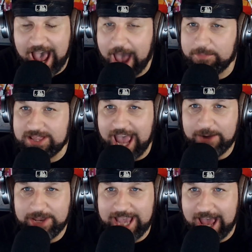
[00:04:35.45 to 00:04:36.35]
I'm
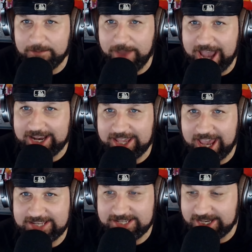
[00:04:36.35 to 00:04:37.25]
glad we got him back in
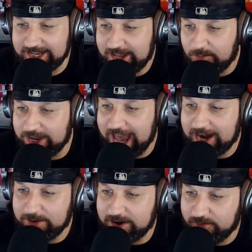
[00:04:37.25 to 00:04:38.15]
KC. We got
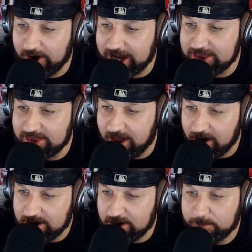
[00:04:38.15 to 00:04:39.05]
him here for a
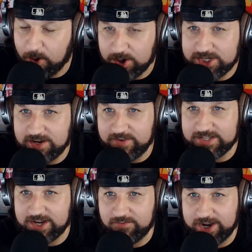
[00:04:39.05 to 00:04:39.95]
longer portion of
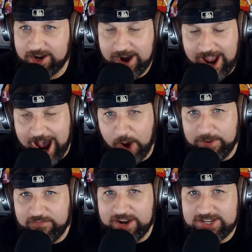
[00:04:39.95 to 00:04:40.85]
his career. I hope
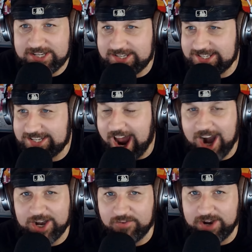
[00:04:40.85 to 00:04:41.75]
he finishes his
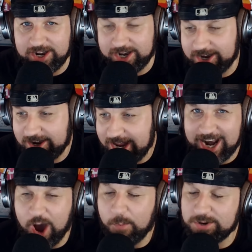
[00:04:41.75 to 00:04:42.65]
entire career here,
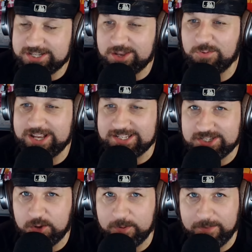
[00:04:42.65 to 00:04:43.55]
and I hope we're still winning
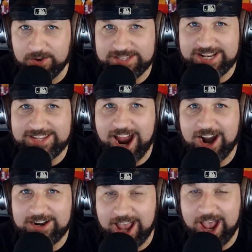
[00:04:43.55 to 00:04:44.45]
Super Bowls the
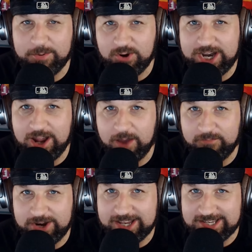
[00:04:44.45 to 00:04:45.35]
entire time Creed
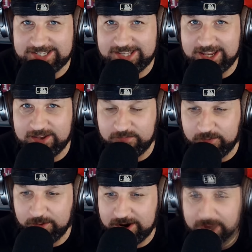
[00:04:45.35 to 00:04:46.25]
Humphrey is extended
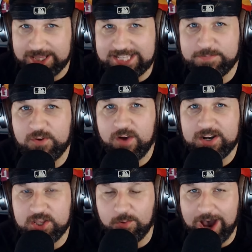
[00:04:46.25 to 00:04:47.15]
for. But let's move
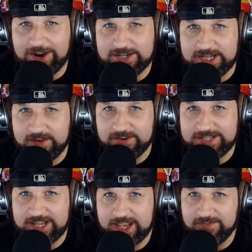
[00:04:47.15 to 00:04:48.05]
on to the wide receivers,
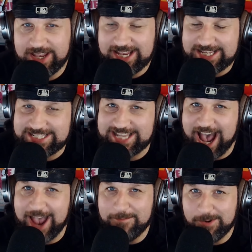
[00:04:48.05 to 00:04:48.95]
Steve.
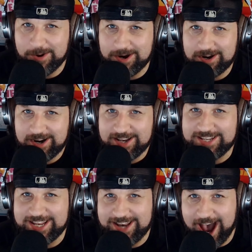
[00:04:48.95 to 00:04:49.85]
Skyy Moore
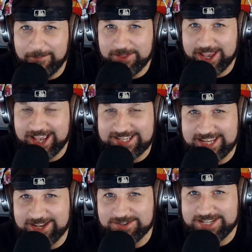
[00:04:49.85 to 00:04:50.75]
did not play a
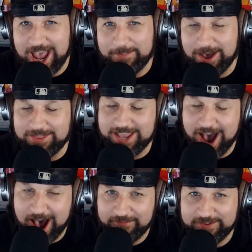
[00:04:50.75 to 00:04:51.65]
single snap on the
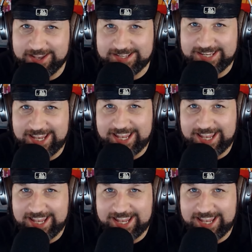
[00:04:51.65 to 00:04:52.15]
offense.